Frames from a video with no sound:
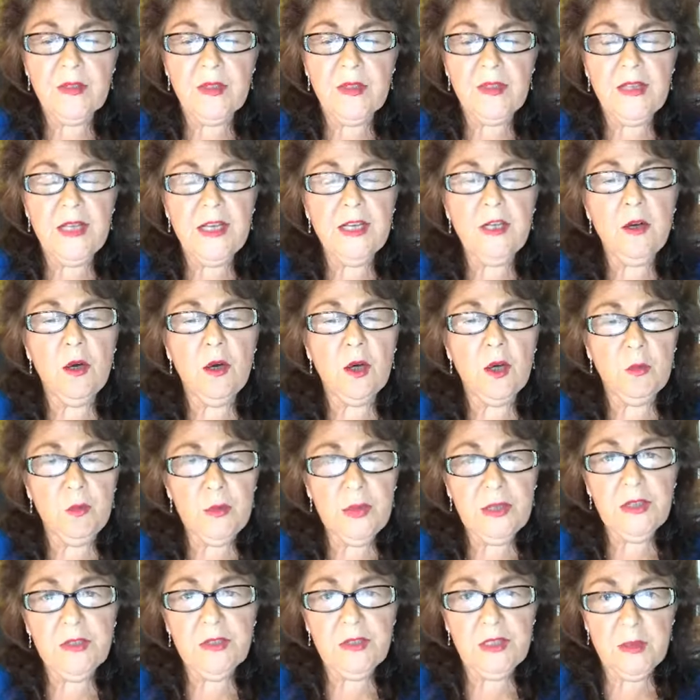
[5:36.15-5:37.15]
They all
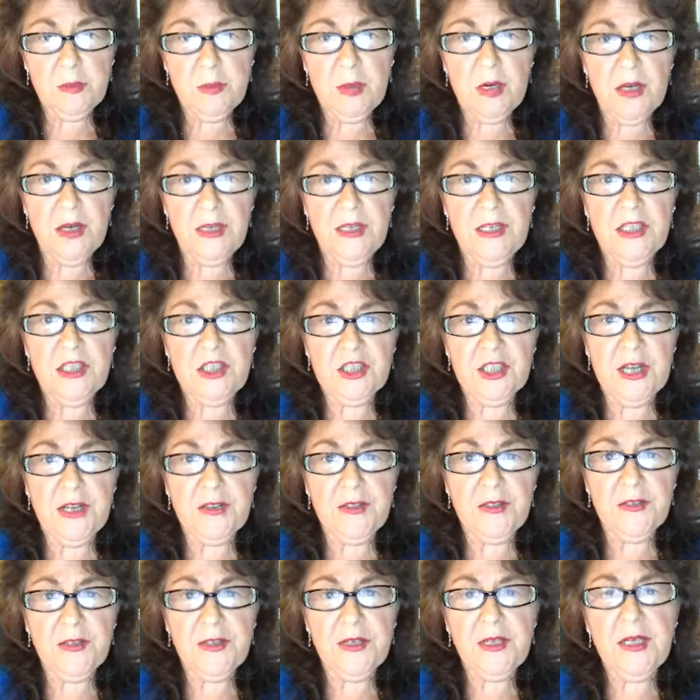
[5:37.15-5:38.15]
build upon each
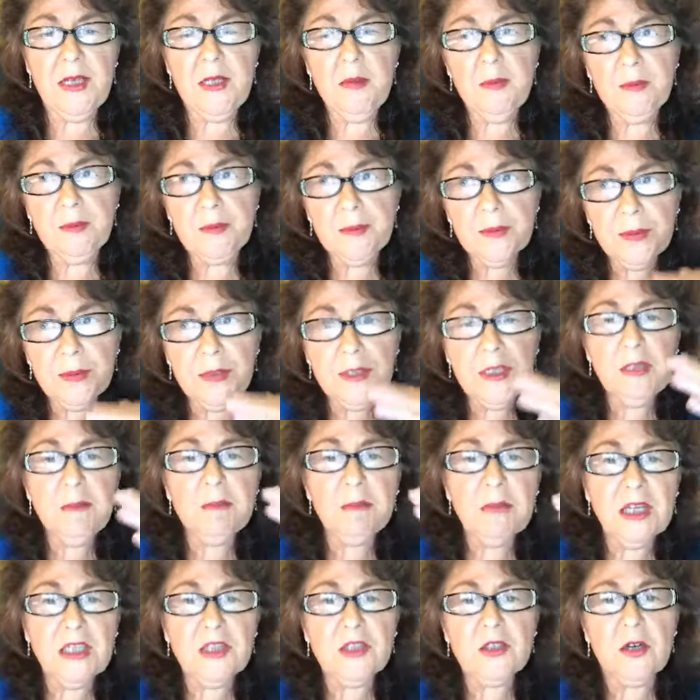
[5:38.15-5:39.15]
other, and they pretty
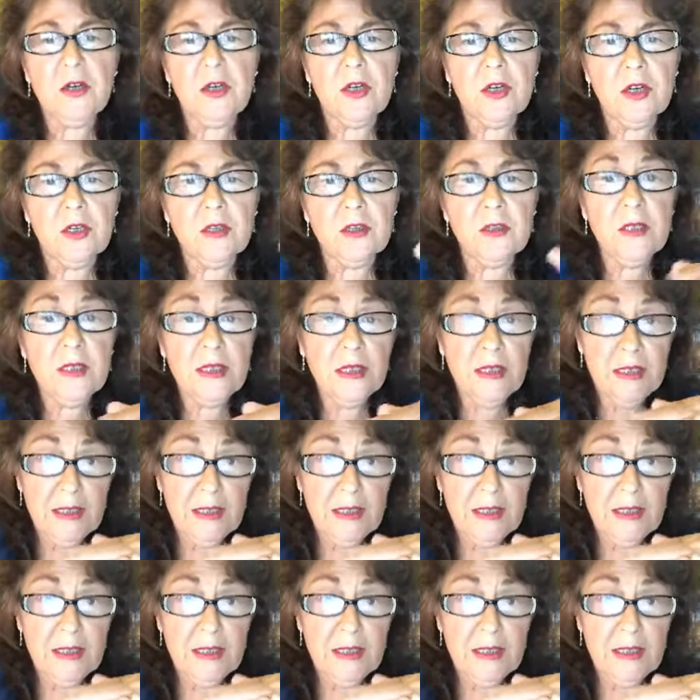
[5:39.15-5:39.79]
much all